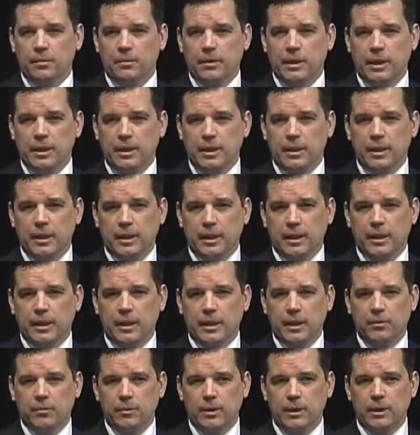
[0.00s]
cases, like I
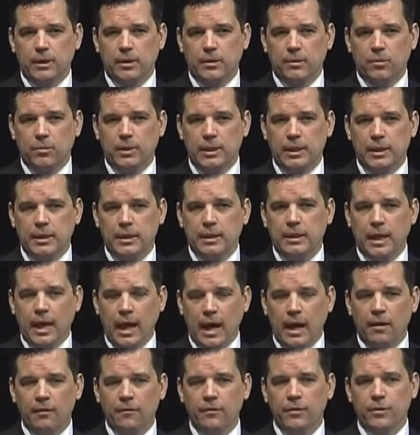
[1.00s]
said, we did
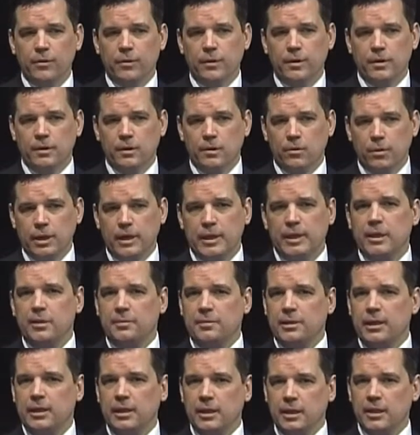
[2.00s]
have those grade
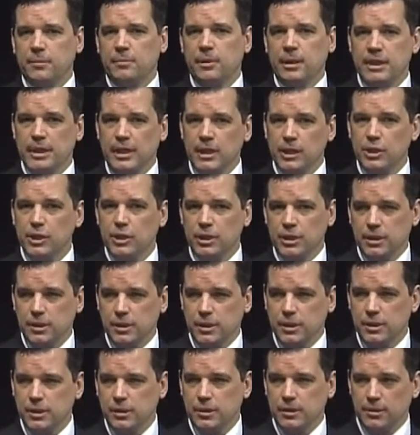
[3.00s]
span
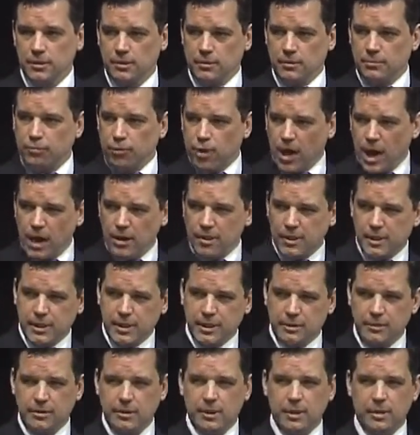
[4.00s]
expectations, the prior
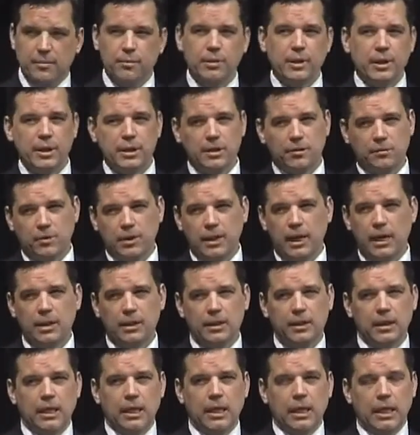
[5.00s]
standards in place in Rhode
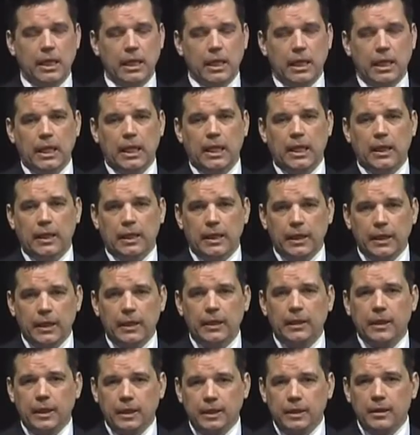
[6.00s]
Island.
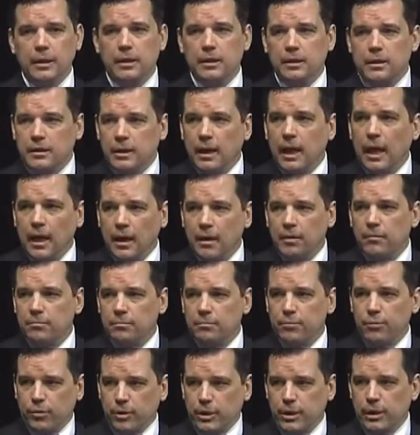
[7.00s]
They did get
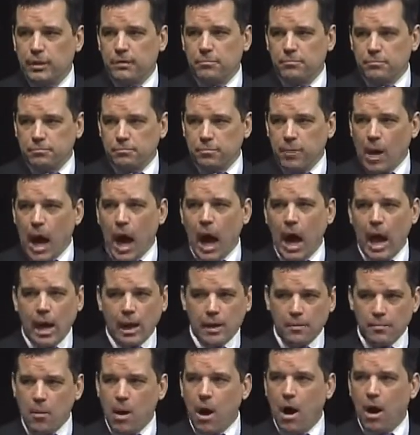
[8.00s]
pretty
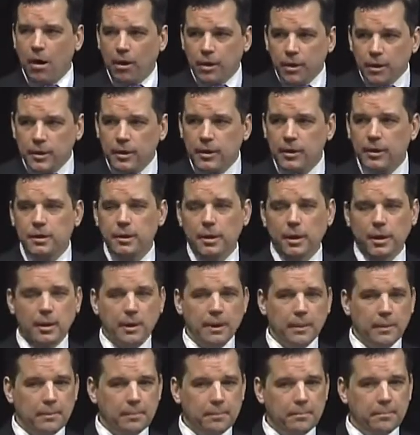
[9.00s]
high marks,
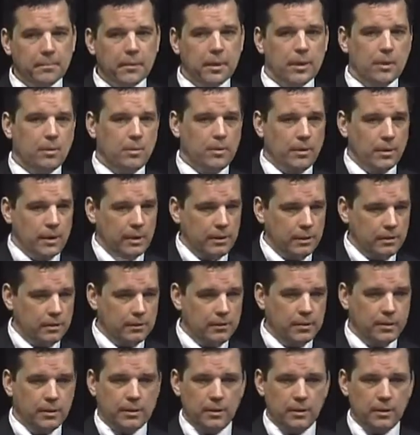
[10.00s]
when